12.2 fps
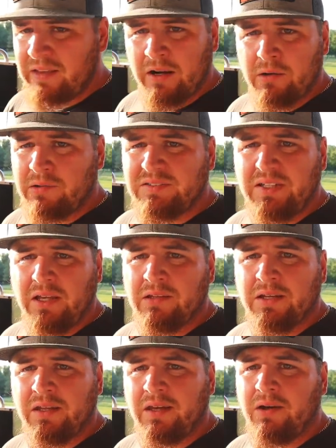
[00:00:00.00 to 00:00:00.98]
They don't even sell
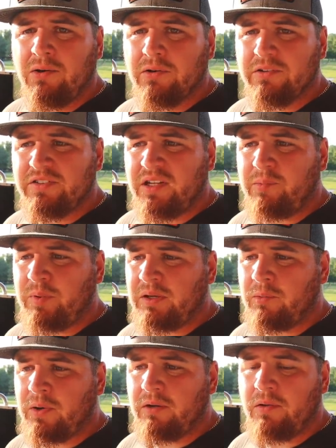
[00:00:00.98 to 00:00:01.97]
any goat or sheep
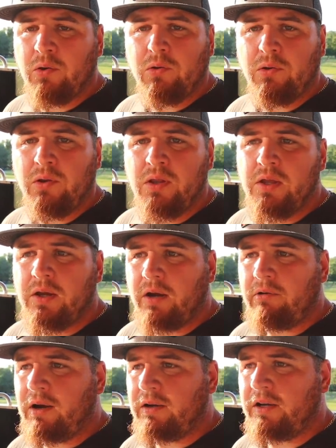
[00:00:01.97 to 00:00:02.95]
anywhere local
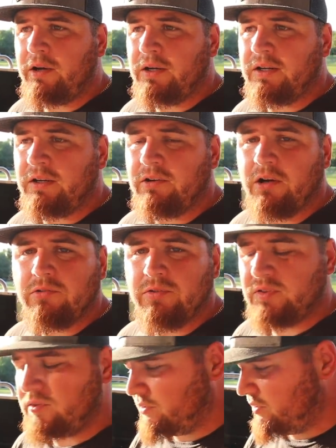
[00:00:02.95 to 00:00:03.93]
around here at any
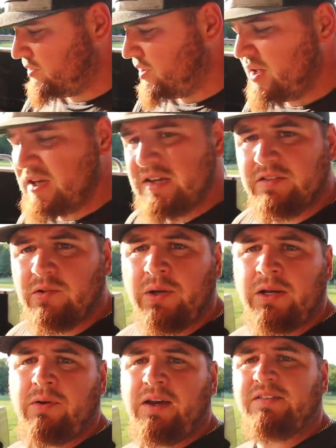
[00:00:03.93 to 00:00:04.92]
grocery stores. So
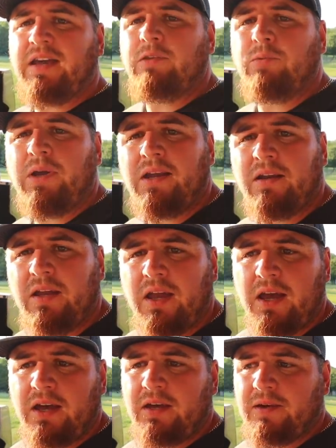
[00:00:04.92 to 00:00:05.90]
anyways, guys, we had
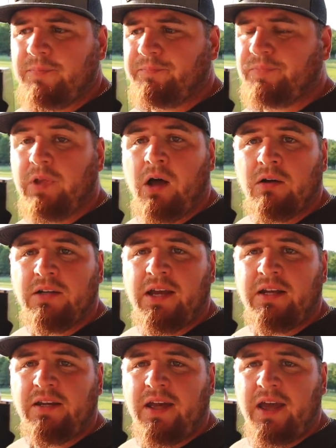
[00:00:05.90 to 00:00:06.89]
a long
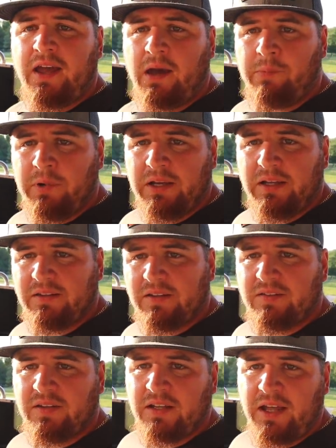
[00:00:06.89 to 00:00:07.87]
day today. I'm going to get
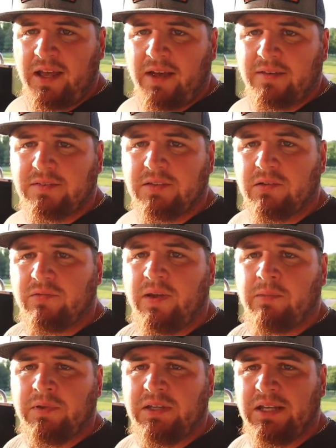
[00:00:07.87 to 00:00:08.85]
this in the house so the
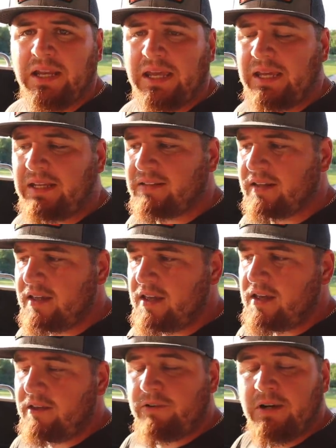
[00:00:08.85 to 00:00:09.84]
family can eat.
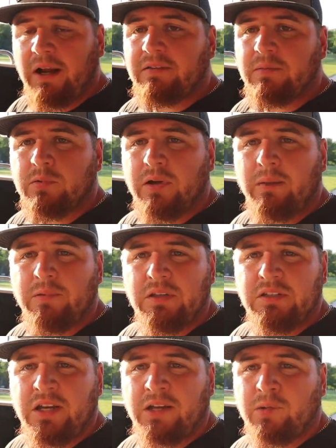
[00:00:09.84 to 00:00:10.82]
If you're not subscribed to
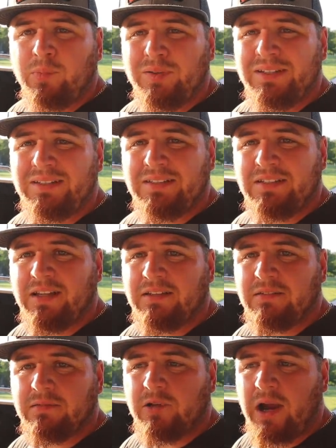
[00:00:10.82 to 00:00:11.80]
the channel, please hit
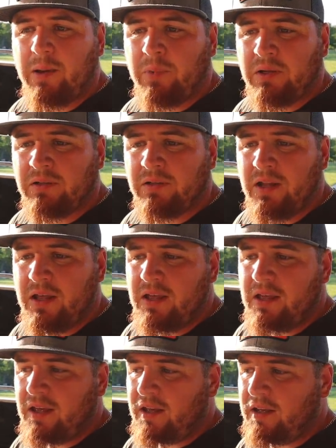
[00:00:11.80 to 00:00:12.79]
that subscribe button.
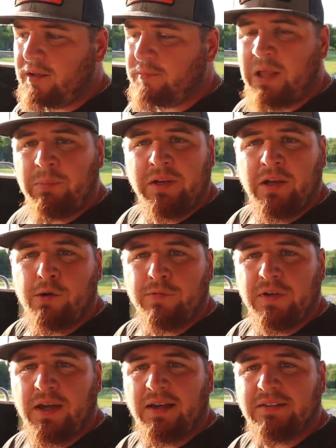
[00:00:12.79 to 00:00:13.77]
Let me know if
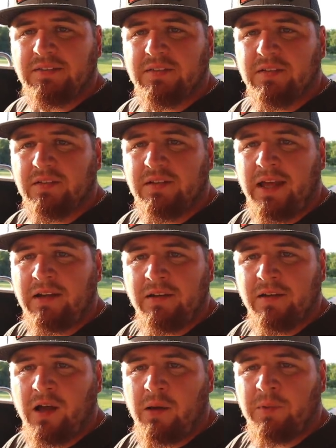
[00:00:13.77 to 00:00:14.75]
you guys, down
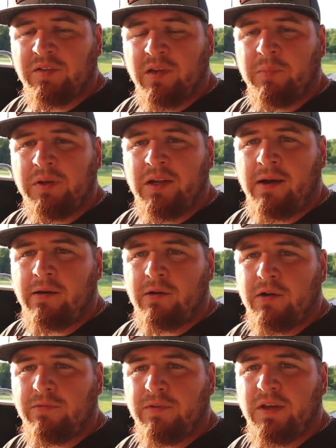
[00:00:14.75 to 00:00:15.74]
in the comments, let me
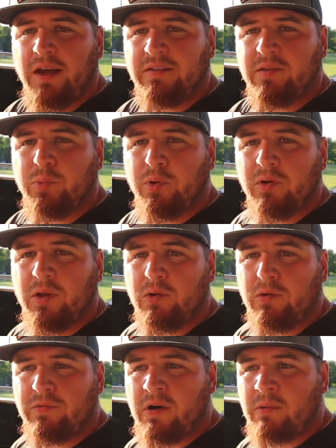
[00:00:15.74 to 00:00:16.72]
know if you guys support
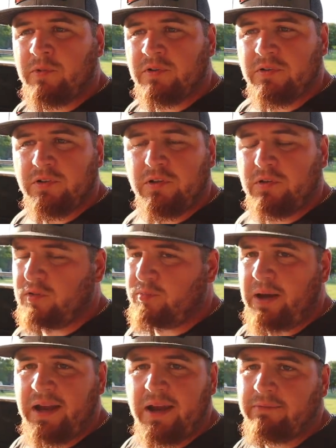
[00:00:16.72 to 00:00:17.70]
local farmers, or do you just
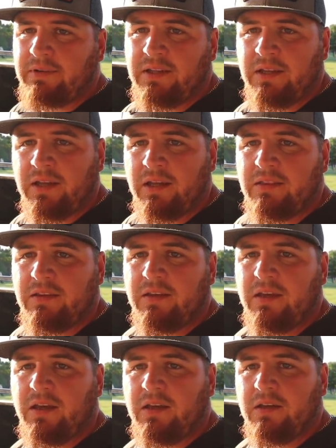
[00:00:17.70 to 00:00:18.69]
buy everything at
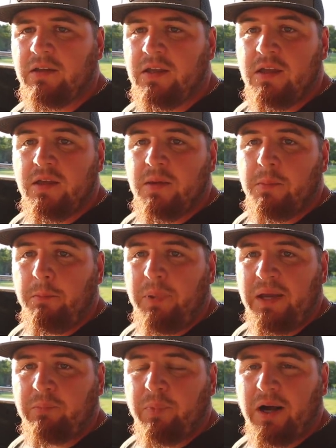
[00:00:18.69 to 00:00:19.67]
the
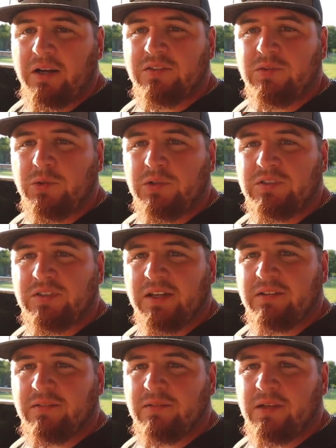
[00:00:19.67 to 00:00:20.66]
big box stores
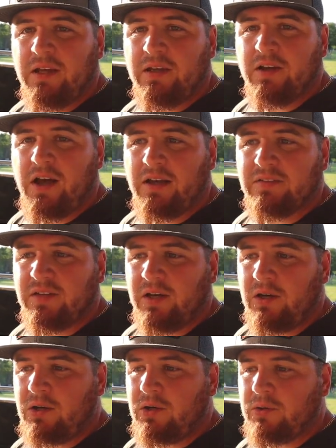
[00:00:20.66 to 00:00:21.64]
like
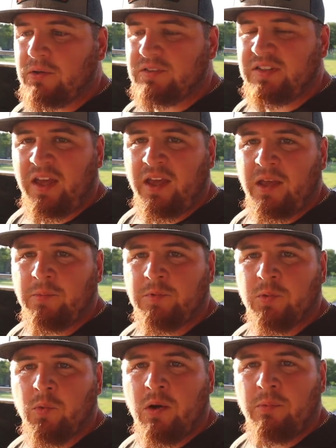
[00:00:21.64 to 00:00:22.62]
Costco or Sam's
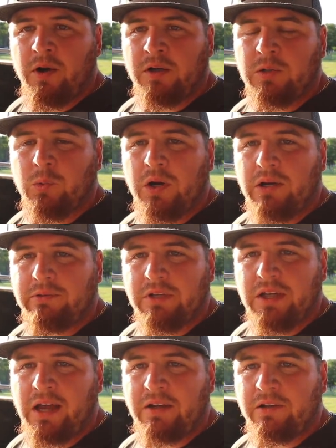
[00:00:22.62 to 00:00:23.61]
or Walmart or whatever
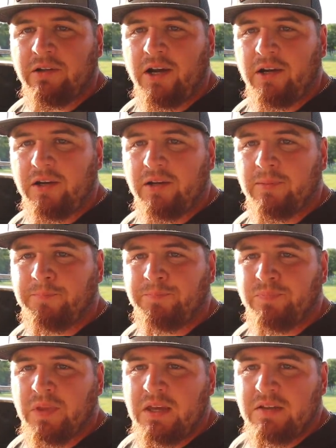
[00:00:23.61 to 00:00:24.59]
you got in your area.
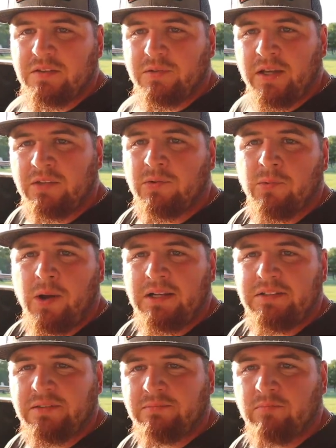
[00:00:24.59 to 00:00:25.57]
So thanks for
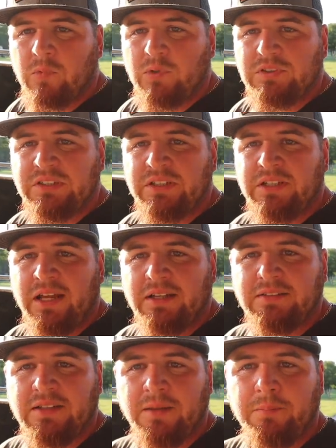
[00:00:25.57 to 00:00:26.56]
watching. We'll see you
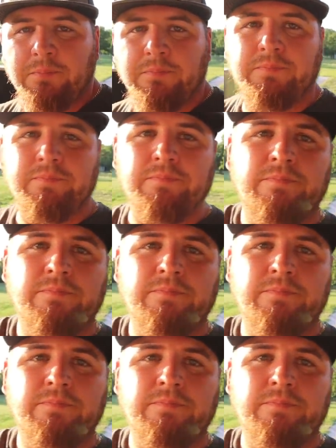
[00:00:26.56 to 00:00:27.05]
next time.